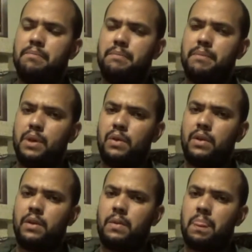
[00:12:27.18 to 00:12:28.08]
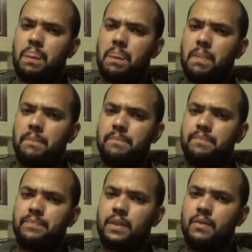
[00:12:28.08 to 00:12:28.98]
billion.
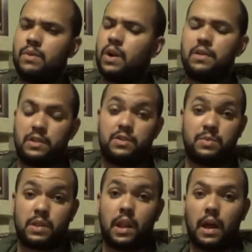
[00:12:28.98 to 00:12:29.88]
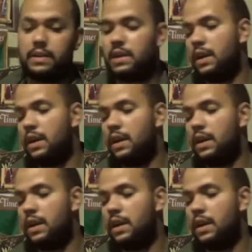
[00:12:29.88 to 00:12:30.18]
Regardless, it was a lot.